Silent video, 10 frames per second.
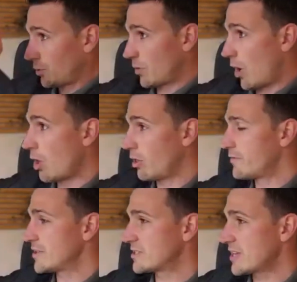all of
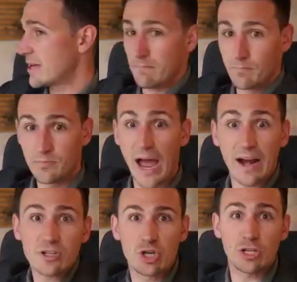this is in. That
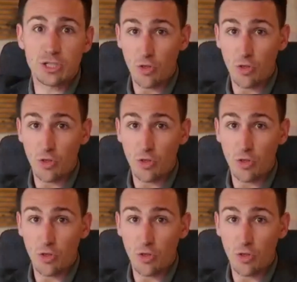is just